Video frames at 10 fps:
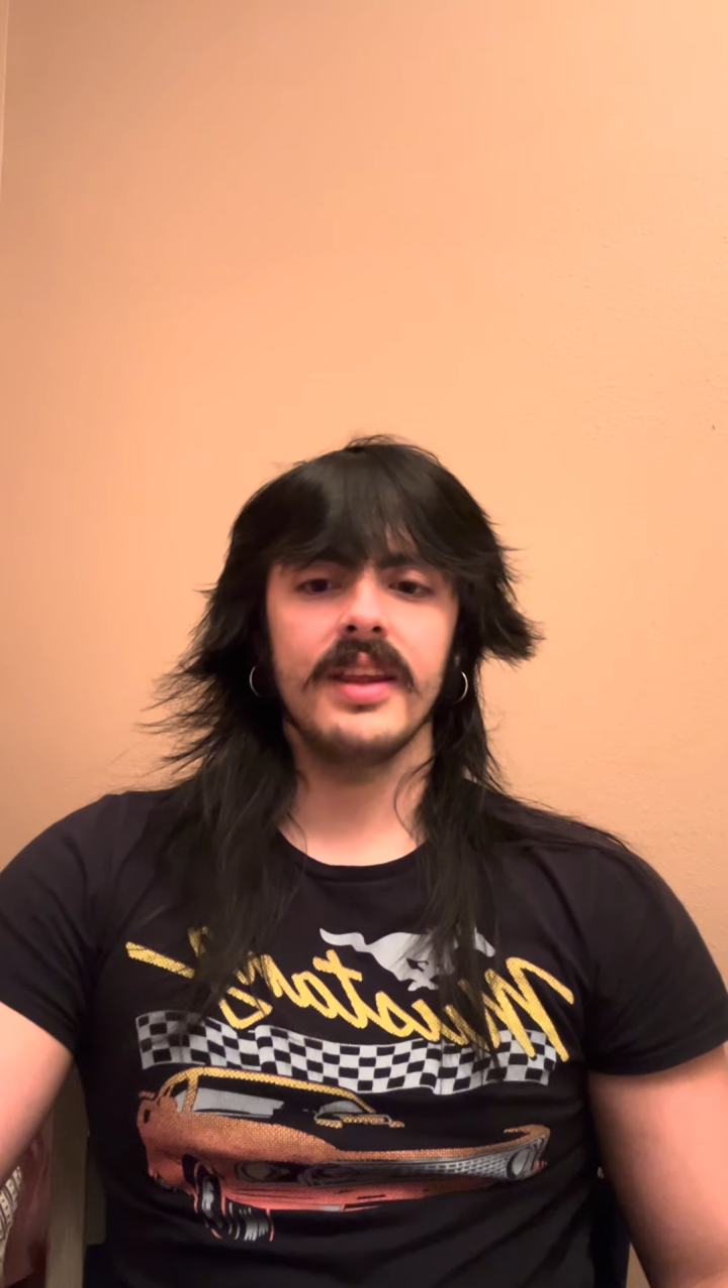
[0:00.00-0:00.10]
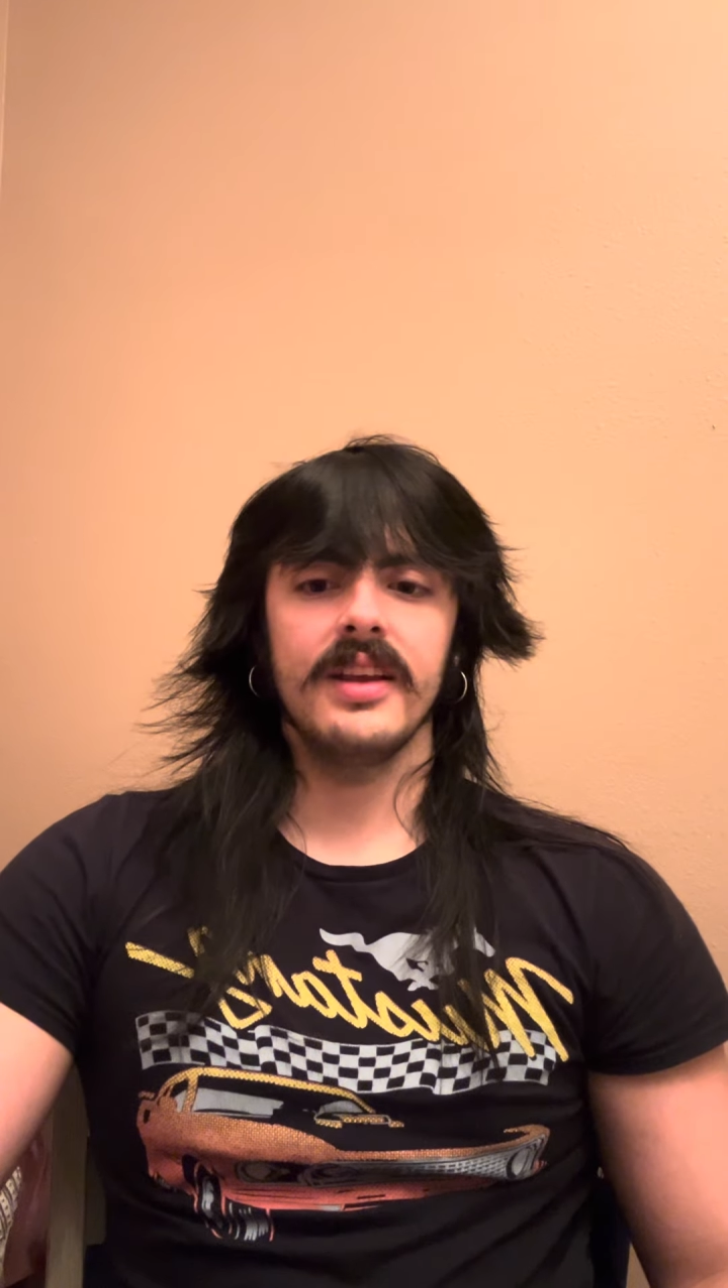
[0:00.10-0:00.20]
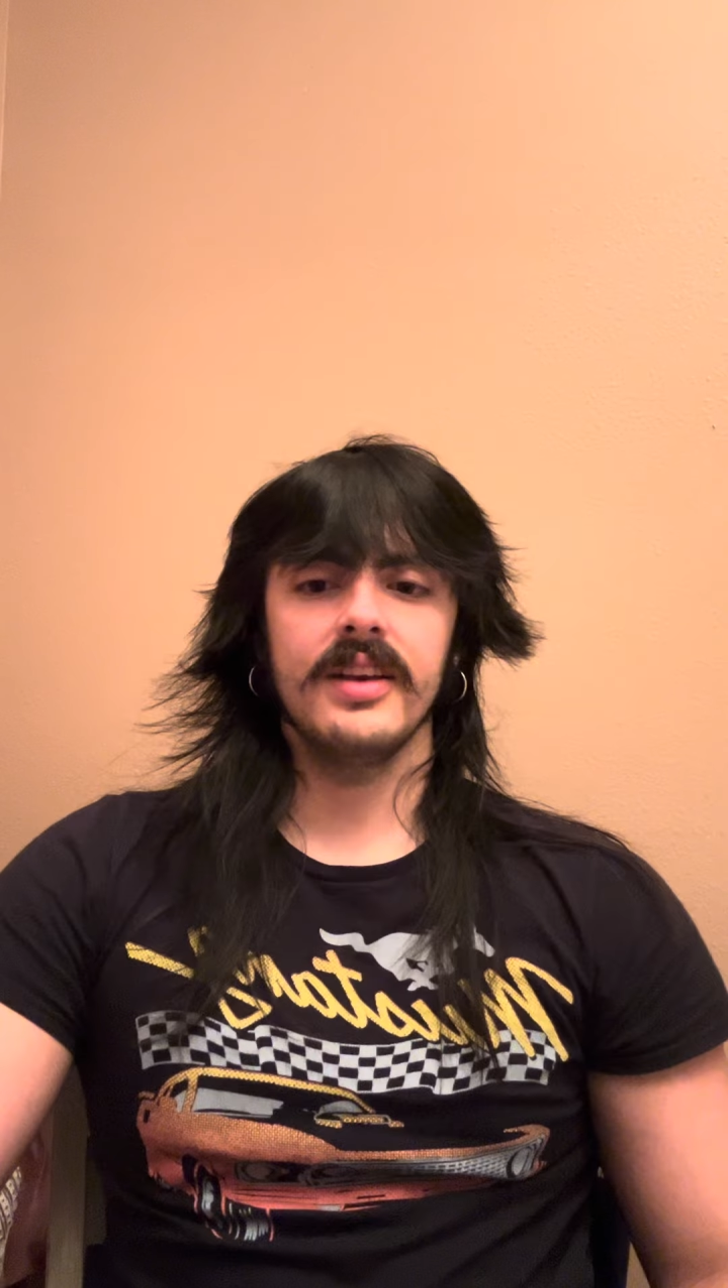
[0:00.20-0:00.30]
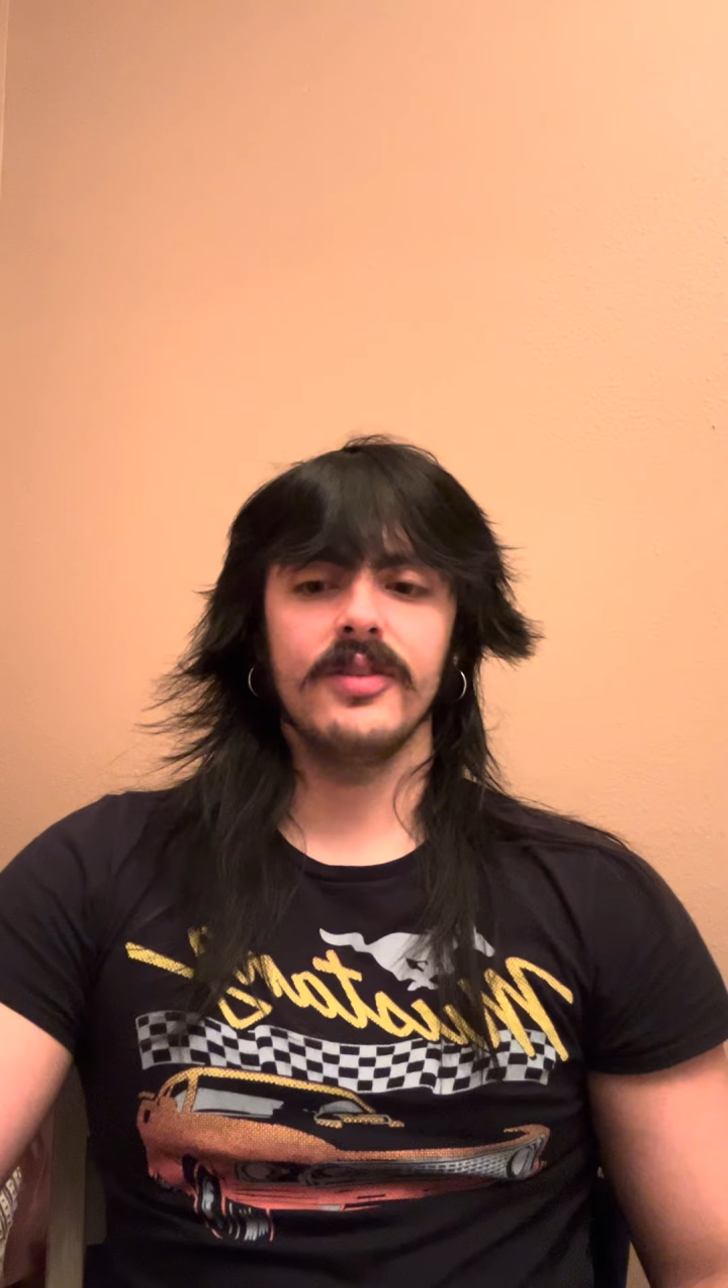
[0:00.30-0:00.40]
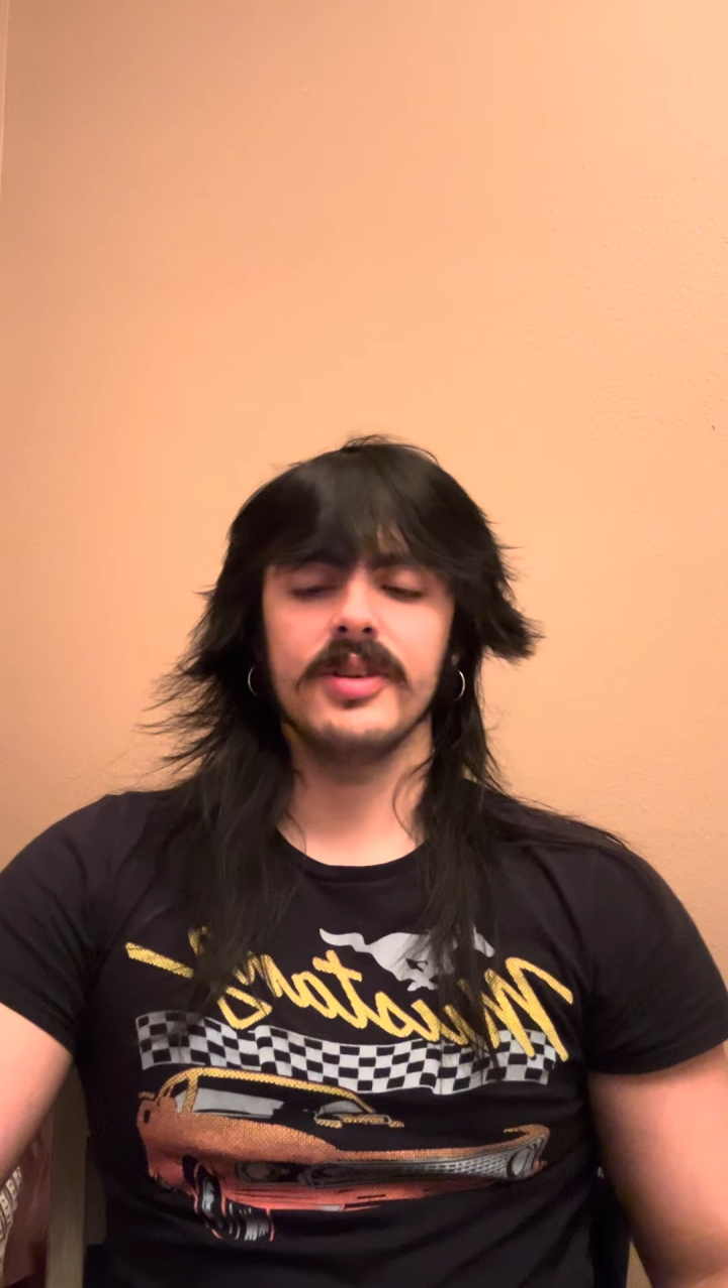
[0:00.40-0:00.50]

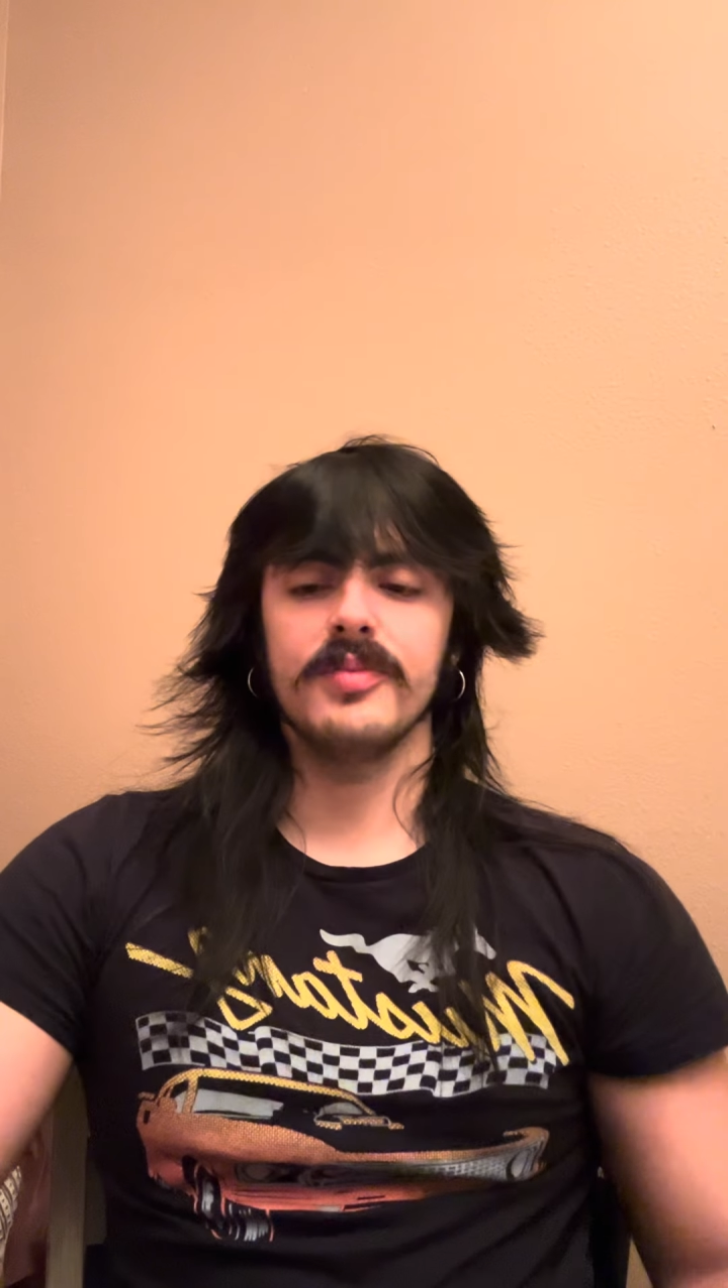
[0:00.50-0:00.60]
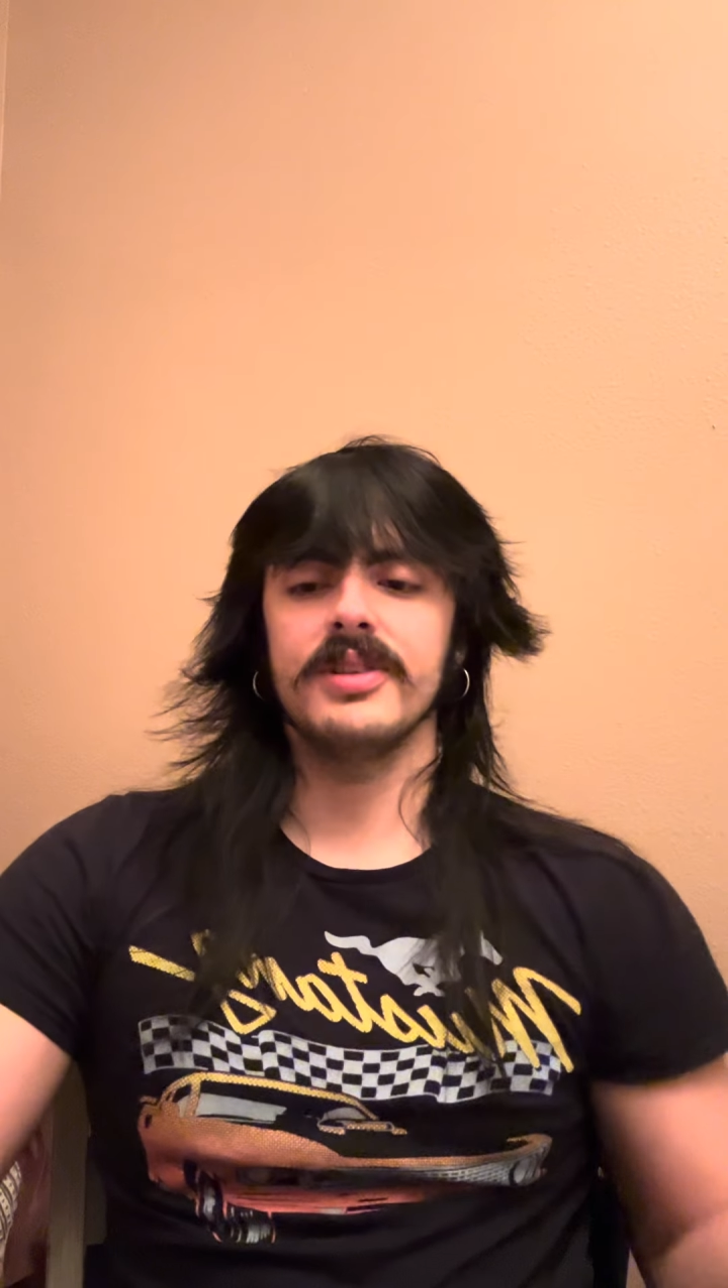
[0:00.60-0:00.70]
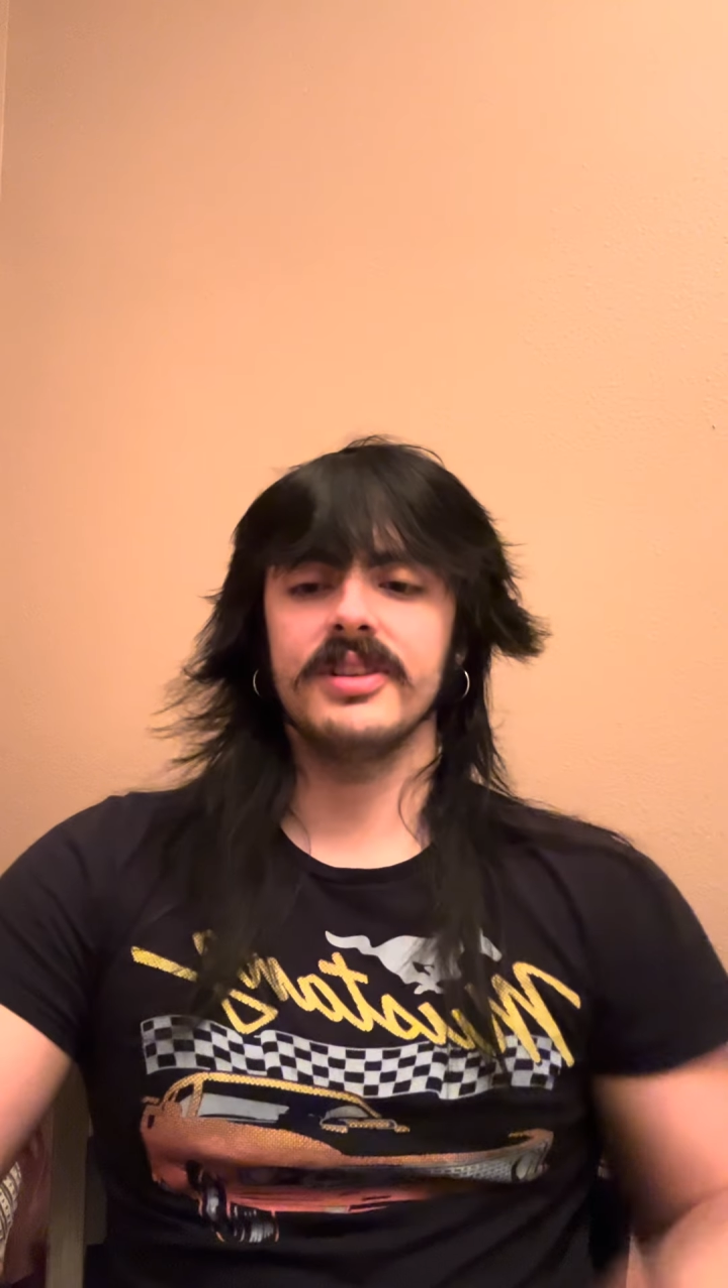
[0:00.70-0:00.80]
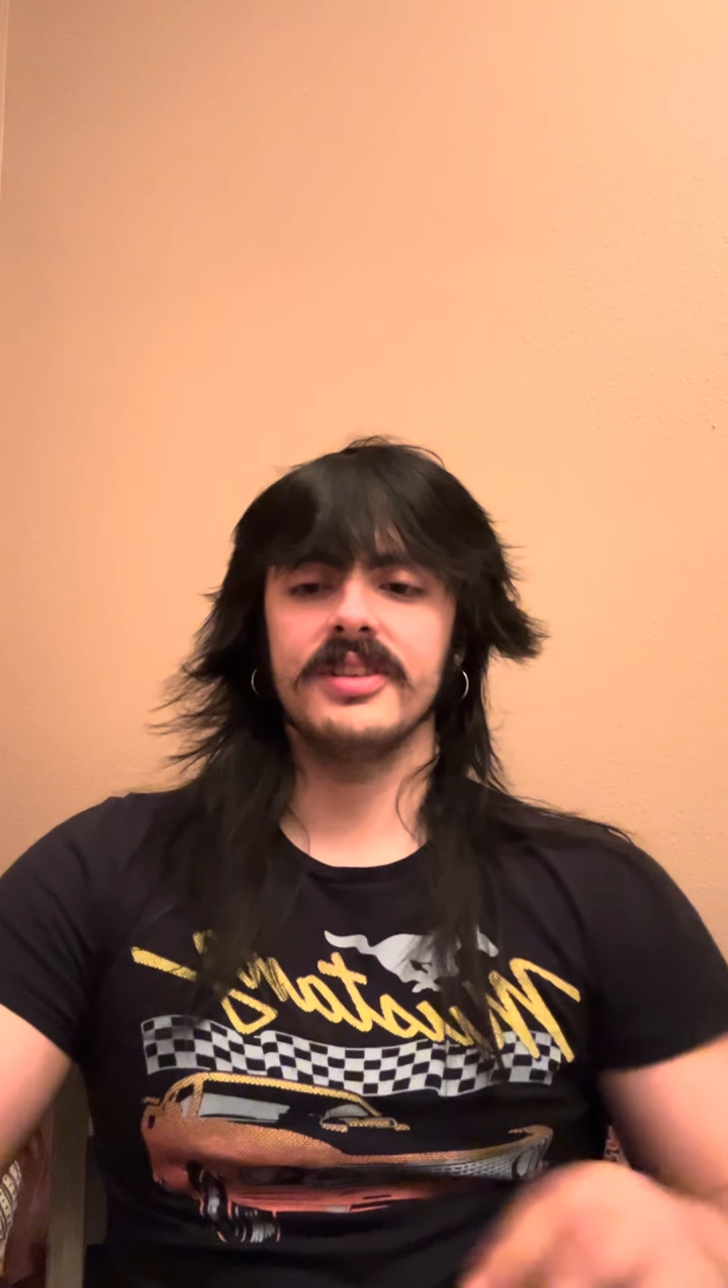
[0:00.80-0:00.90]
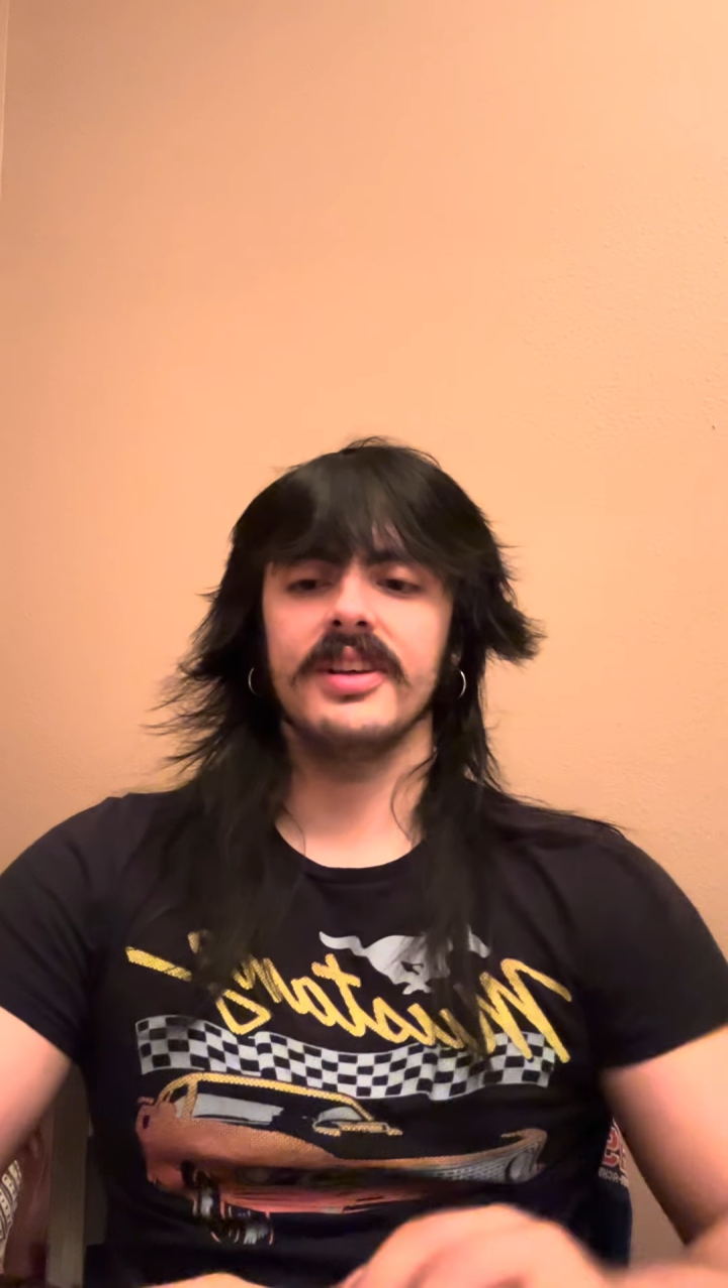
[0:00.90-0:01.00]
It wouldn't
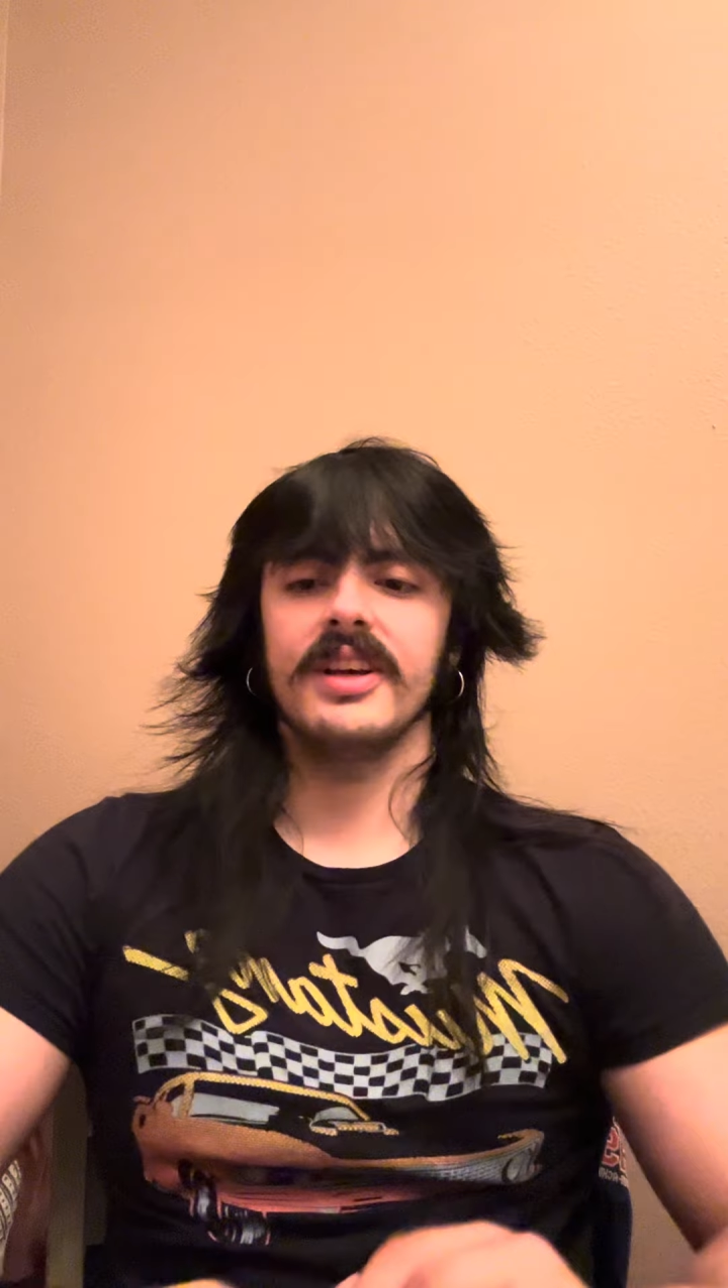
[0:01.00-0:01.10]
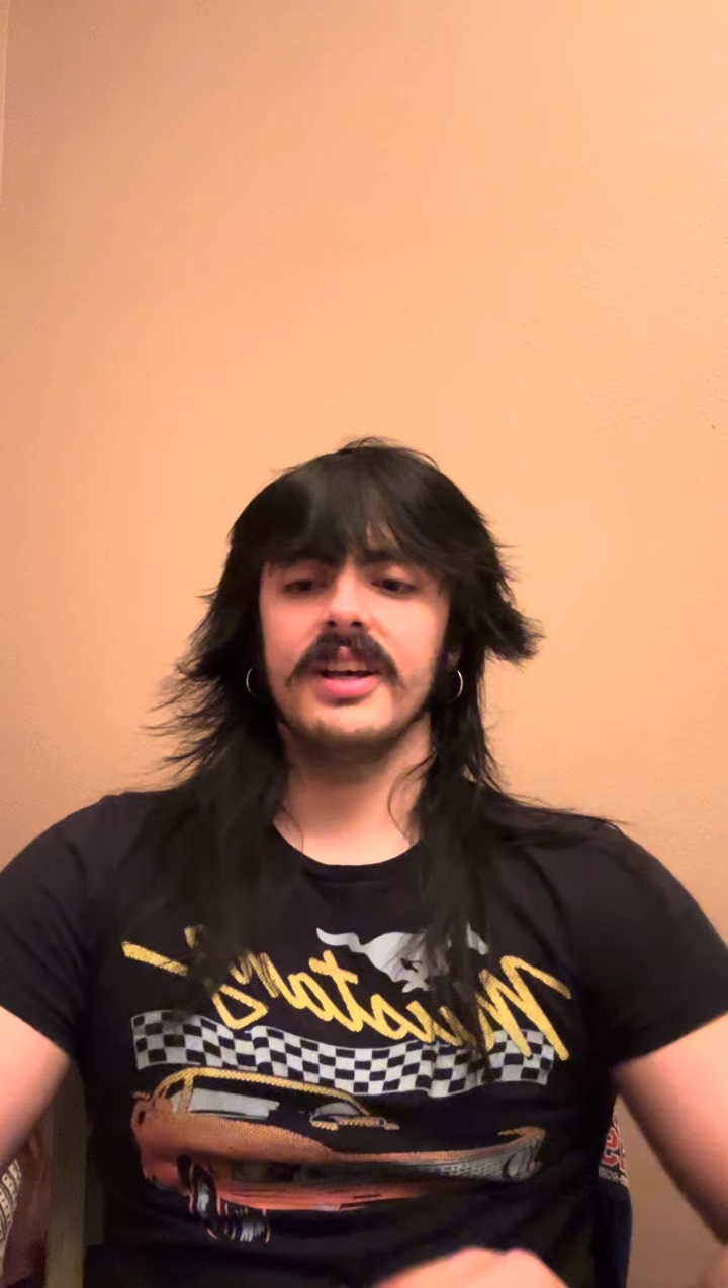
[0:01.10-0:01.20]
be